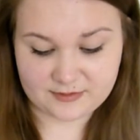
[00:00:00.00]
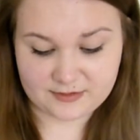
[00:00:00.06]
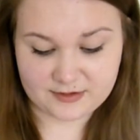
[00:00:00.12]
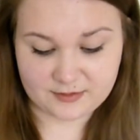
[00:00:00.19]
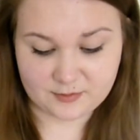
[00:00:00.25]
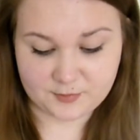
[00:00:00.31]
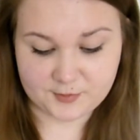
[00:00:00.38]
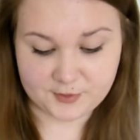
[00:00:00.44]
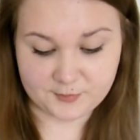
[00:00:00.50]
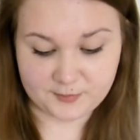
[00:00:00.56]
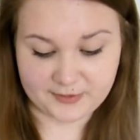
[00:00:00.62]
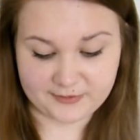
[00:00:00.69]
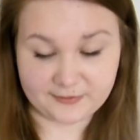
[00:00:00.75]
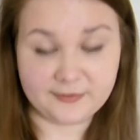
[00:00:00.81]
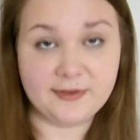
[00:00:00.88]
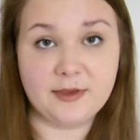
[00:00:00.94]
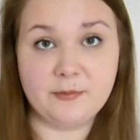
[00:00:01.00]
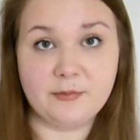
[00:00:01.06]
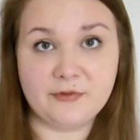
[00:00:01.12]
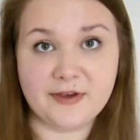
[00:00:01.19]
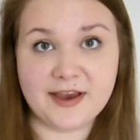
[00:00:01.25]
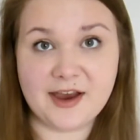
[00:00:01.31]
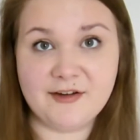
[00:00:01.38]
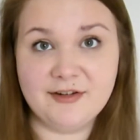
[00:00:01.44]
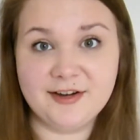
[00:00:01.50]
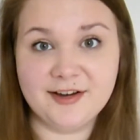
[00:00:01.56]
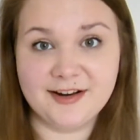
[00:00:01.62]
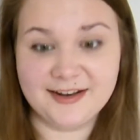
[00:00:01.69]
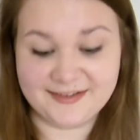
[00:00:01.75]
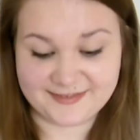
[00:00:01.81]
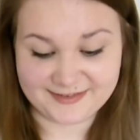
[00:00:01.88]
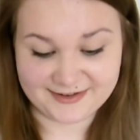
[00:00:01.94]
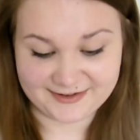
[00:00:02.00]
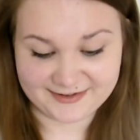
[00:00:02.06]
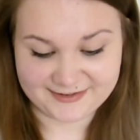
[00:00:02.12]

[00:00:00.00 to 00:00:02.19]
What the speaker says: it'll put me to sleep if I carry on listening